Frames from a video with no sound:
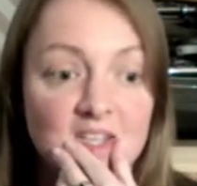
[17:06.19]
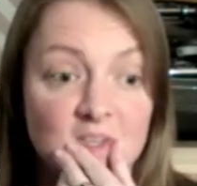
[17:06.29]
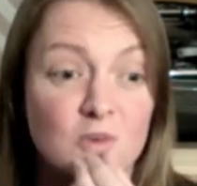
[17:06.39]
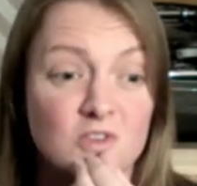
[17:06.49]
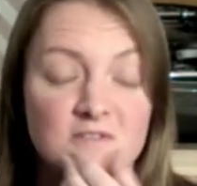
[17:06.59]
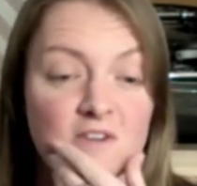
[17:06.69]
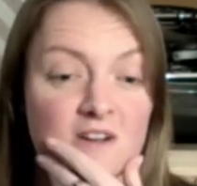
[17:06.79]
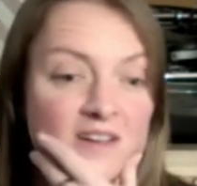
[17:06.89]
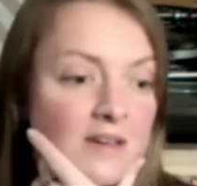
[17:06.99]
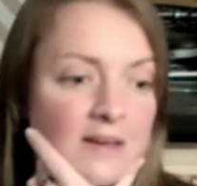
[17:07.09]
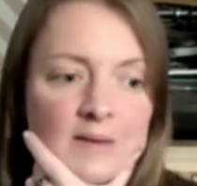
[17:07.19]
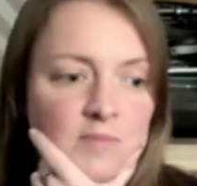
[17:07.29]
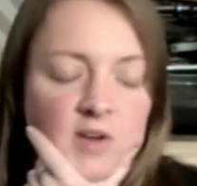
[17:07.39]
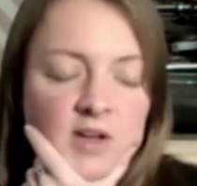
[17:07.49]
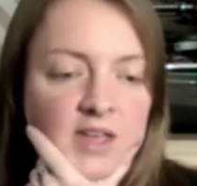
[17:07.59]
And Spotify,
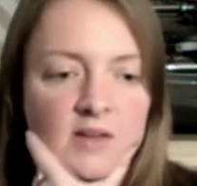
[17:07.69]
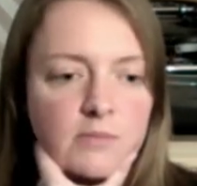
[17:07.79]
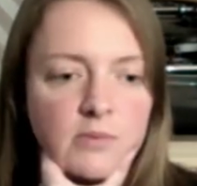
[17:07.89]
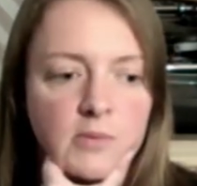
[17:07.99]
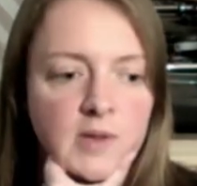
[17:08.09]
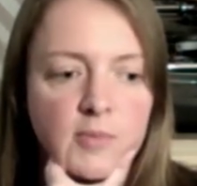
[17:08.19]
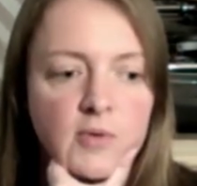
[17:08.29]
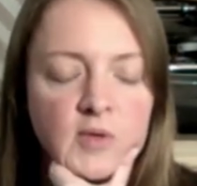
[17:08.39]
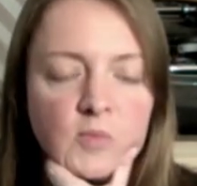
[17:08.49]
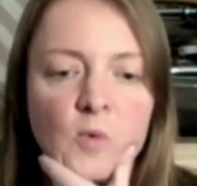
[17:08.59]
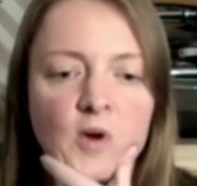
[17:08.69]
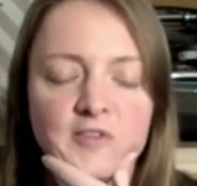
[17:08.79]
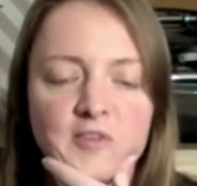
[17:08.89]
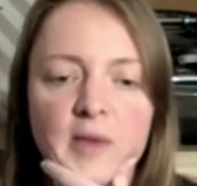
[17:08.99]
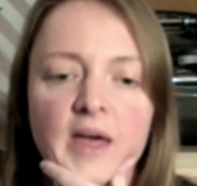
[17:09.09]
I get probably 0.1
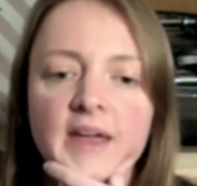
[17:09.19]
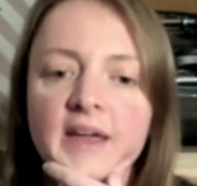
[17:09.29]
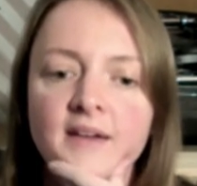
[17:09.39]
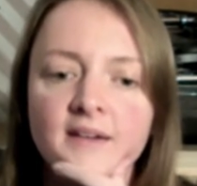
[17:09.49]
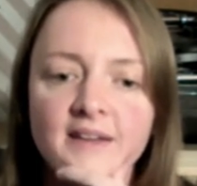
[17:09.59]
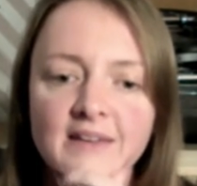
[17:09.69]
of a penny,